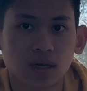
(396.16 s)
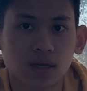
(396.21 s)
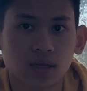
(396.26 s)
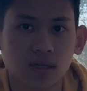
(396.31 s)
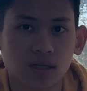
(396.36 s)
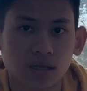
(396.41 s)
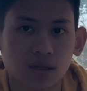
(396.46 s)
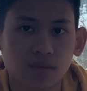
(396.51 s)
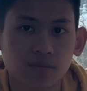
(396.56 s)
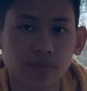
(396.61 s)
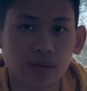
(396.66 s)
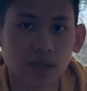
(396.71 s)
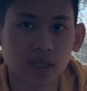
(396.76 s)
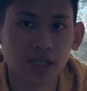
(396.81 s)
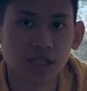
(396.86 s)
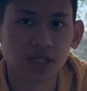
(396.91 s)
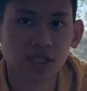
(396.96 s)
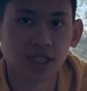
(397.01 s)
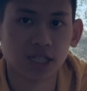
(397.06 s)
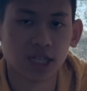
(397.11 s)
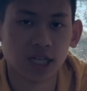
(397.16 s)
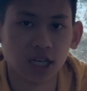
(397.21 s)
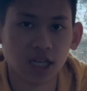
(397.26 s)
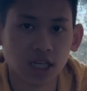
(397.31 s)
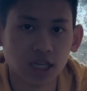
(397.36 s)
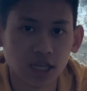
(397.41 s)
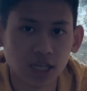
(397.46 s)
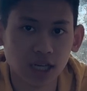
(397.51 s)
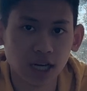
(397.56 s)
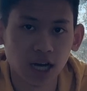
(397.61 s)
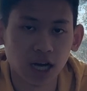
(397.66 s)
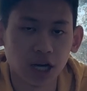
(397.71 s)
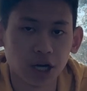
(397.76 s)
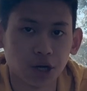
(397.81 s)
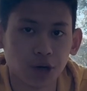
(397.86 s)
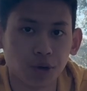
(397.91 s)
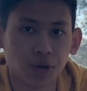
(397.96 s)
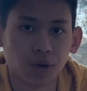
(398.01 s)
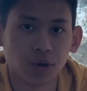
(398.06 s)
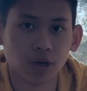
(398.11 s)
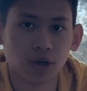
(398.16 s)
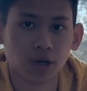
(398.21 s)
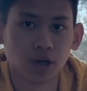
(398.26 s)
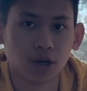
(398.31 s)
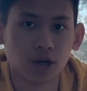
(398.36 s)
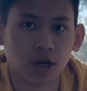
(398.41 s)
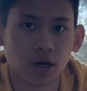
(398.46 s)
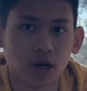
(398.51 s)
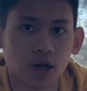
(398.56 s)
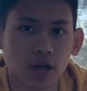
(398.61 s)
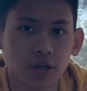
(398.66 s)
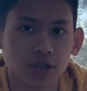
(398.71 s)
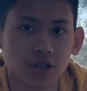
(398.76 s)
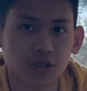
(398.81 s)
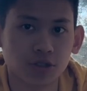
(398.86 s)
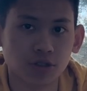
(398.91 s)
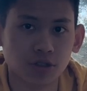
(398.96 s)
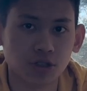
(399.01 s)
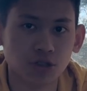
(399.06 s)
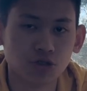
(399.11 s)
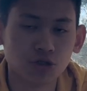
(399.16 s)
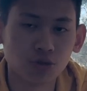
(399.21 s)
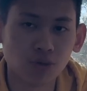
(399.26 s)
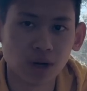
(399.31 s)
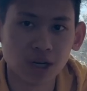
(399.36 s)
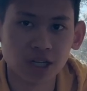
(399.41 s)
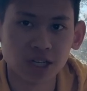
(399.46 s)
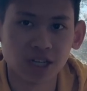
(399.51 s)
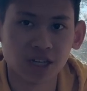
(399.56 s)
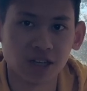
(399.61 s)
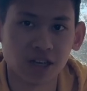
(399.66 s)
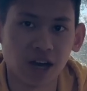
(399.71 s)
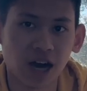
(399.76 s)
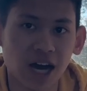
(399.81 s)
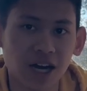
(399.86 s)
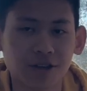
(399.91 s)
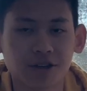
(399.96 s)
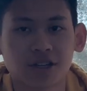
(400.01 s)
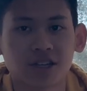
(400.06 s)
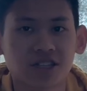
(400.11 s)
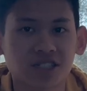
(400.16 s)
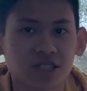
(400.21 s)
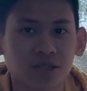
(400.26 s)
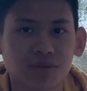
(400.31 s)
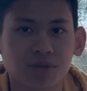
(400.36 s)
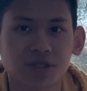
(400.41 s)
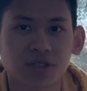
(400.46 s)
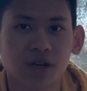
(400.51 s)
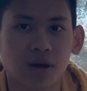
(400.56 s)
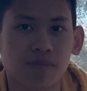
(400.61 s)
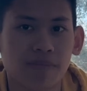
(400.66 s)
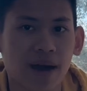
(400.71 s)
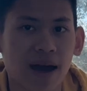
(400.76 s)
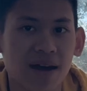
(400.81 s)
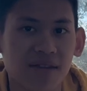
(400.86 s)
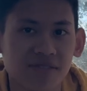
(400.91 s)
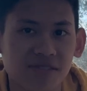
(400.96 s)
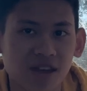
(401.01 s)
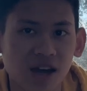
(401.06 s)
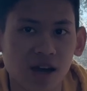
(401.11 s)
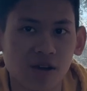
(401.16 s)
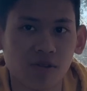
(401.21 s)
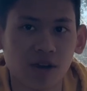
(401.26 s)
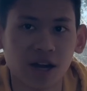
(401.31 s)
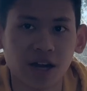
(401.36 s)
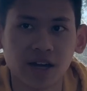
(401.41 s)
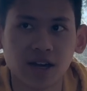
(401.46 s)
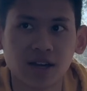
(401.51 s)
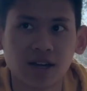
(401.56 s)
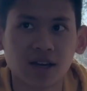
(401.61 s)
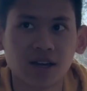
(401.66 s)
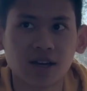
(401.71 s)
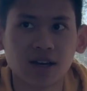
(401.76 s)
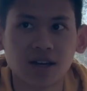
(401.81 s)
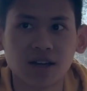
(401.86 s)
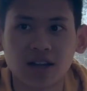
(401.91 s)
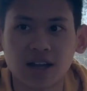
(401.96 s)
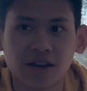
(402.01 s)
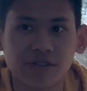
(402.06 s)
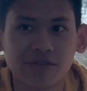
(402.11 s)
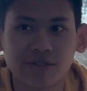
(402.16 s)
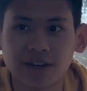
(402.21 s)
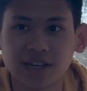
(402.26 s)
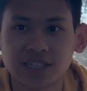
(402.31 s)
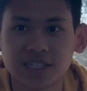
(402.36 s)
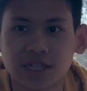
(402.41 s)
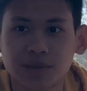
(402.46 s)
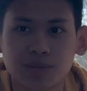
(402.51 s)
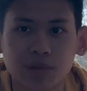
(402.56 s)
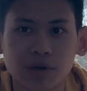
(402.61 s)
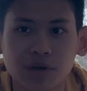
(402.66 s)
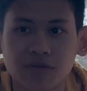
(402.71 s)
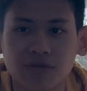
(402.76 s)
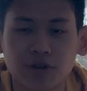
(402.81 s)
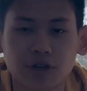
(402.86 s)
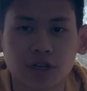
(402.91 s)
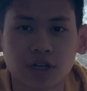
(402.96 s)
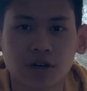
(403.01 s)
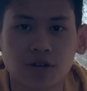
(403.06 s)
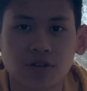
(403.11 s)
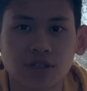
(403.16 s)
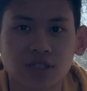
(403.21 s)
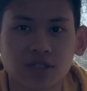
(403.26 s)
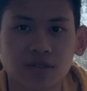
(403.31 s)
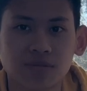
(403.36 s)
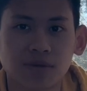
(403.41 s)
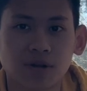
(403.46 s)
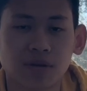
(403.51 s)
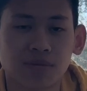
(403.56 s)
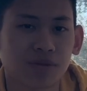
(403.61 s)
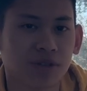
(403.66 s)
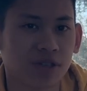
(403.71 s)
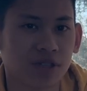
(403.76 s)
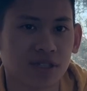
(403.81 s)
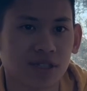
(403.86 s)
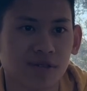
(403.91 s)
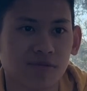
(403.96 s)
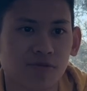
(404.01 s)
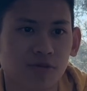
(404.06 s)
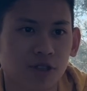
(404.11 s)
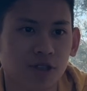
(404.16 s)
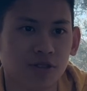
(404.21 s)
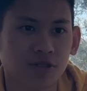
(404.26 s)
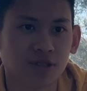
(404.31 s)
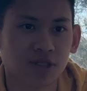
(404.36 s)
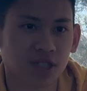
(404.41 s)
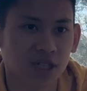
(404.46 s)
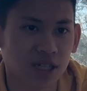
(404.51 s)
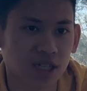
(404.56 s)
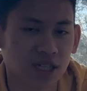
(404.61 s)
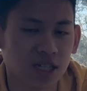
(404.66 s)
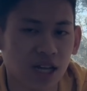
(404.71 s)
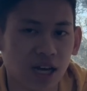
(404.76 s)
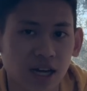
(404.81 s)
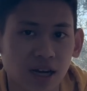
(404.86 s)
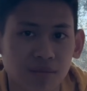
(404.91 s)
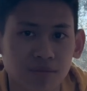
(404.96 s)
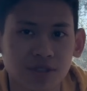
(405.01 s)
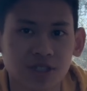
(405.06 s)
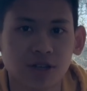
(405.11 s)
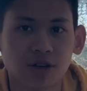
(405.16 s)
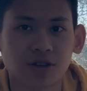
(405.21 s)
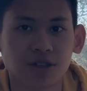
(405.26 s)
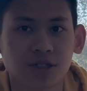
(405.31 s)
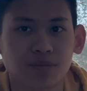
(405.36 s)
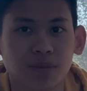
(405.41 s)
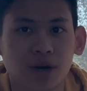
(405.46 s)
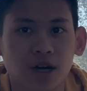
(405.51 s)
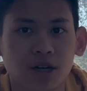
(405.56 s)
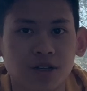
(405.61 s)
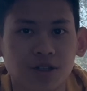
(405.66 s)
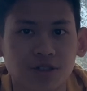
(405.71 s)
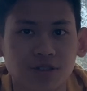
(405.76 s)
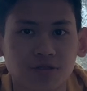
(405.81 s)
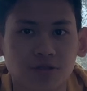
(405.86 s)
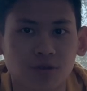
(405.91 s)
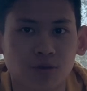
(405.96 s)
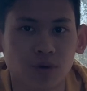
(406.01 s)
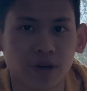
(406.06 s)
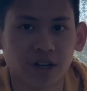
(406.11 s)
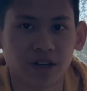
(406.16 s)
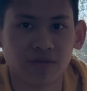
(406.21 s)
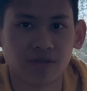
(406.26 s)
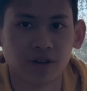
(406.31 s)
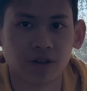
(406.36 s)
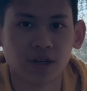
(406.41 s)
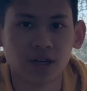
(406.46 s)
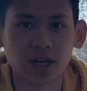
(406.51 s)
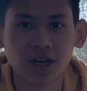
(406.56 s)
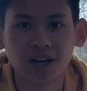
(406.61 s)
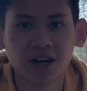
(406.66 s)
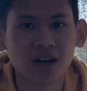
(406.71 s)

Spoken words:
Simply just thinking how you don't want to guide your customer to a bad side, right? Like, for example, if you're going up to someone, don't say like, I'm sorry to bother you or whatever.